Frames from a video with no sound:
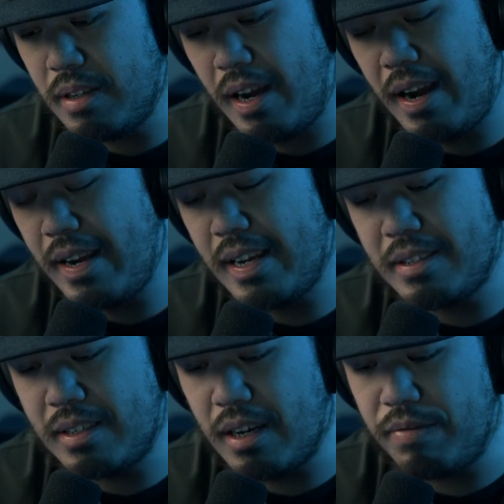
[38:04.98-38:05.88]
high end
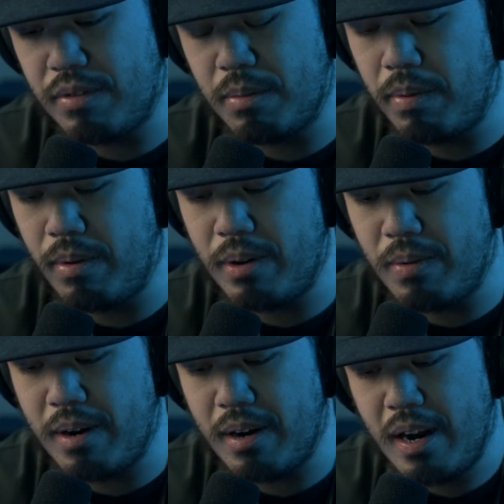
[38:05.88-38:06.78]
stuff, to the point
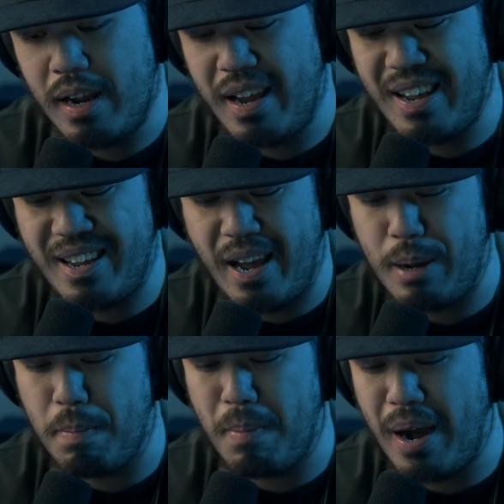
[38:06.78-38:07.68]
where
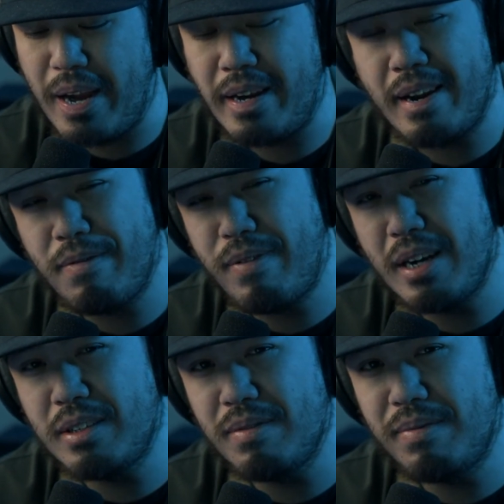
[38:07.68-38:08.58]
8K might
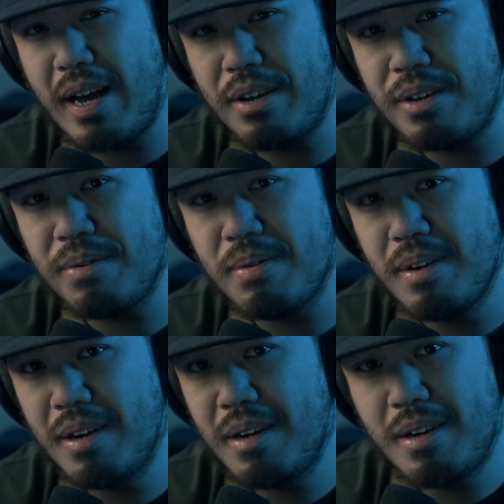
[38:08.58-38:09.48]
find some value,
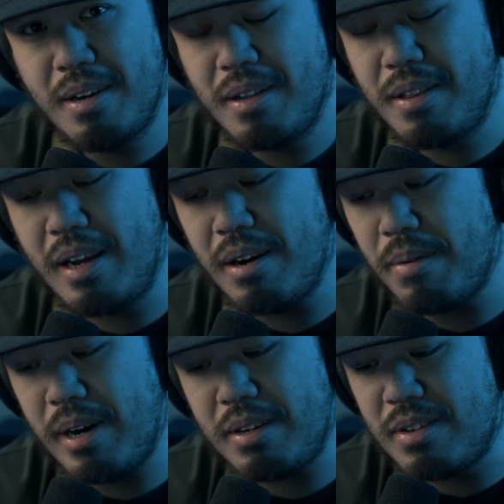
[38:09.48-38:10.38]
they're
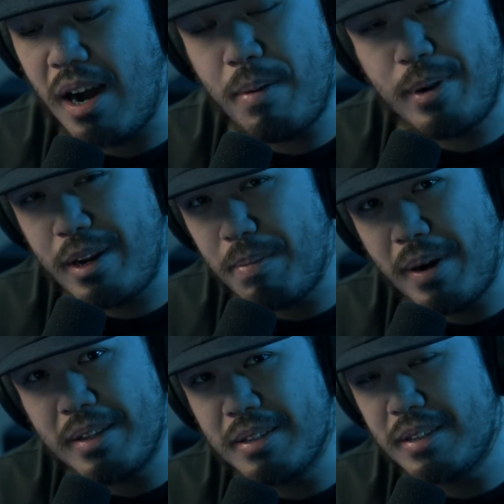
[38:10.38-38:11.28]
already dominated
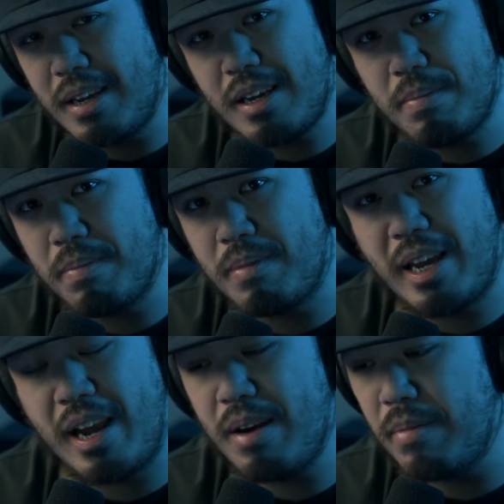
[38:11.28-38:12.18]
by the same
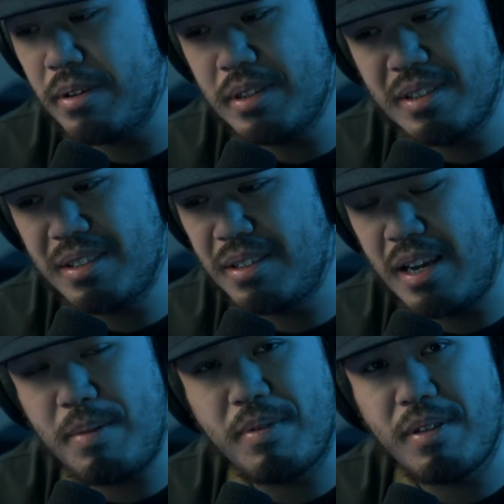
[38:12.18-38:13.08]
cameras. It's the
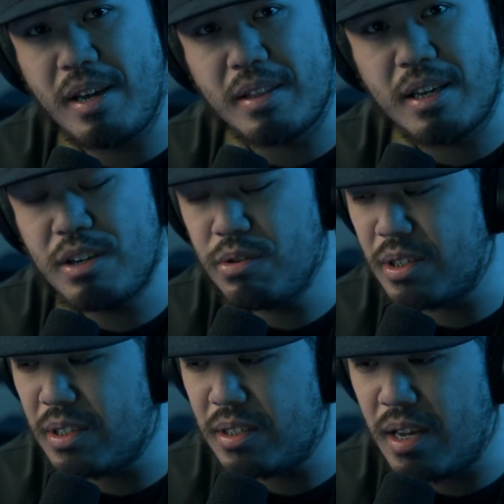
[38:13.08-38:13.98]
same thing. They use
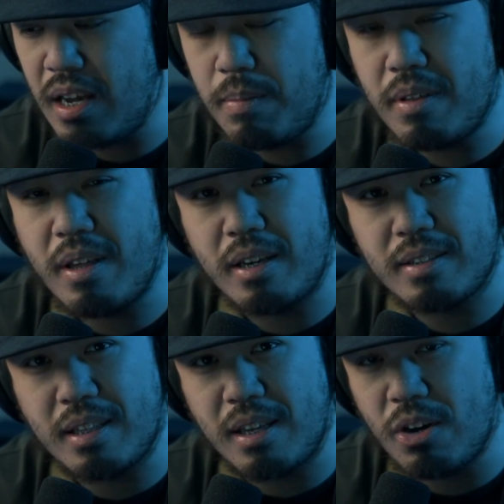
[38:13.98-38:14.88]
the same things
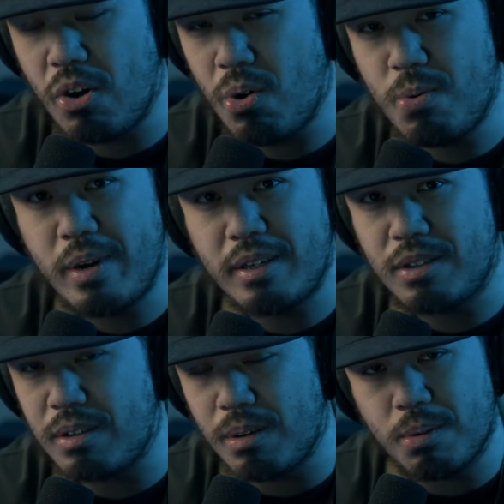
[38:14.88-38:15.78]
that they
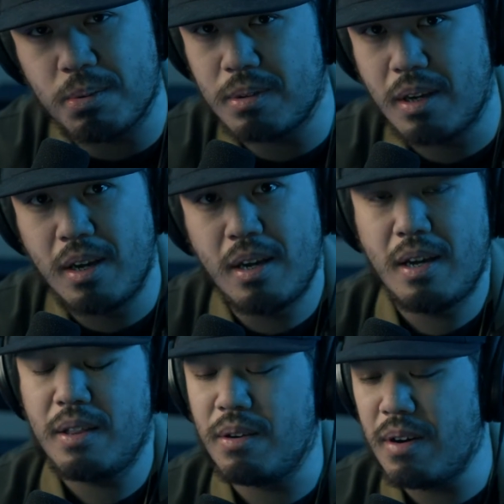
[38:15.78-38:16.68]
always use.
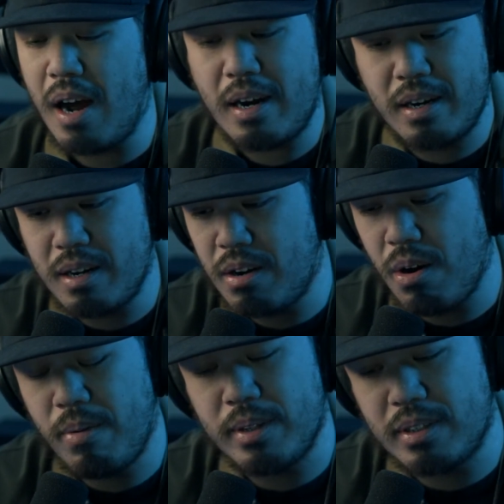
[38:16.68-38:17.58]
They're not going to
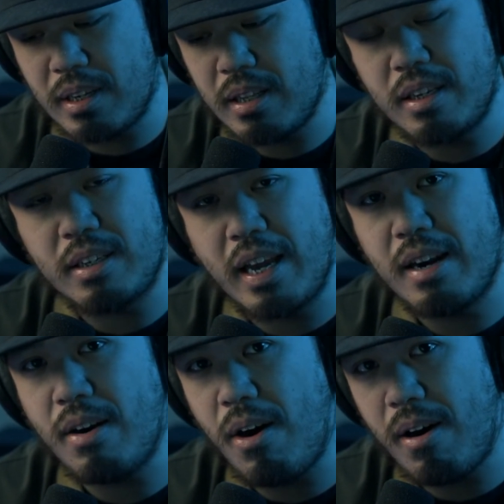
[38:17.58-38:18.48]
go and suddenly get
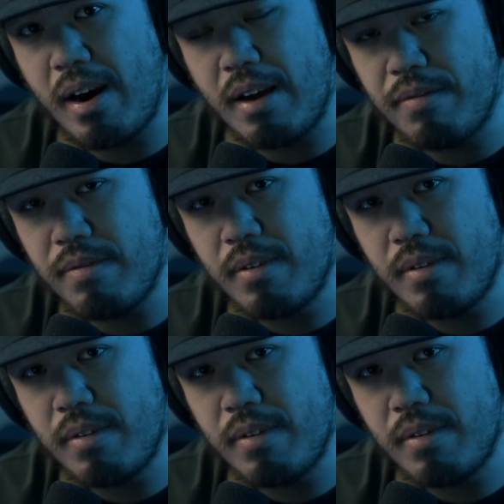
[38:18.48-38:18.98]
an RF